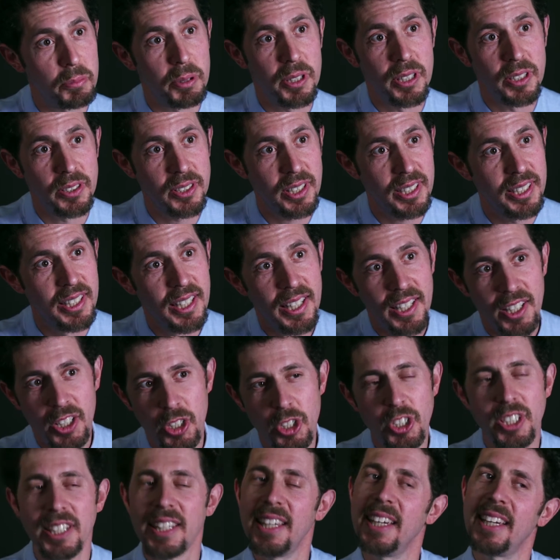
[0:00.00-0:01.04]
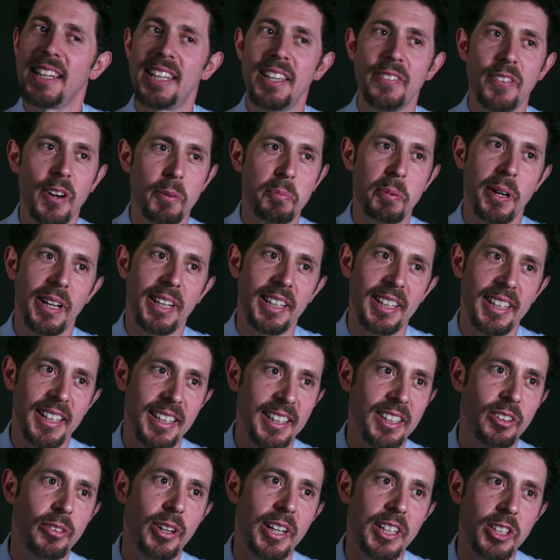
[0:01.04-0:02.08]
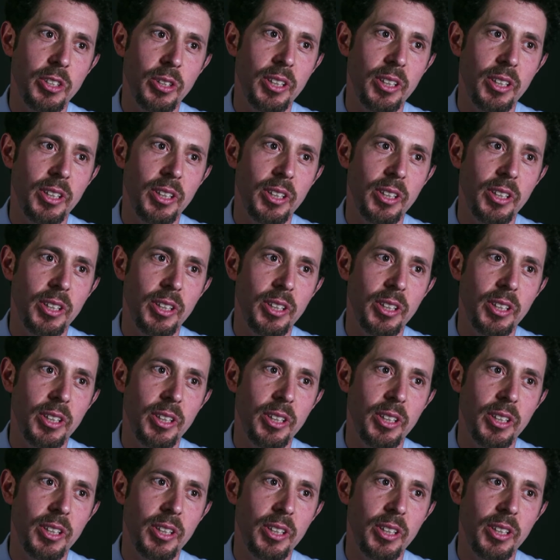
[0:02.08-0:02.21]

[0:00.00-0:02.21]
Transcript: because like you just can't give up on kids, right?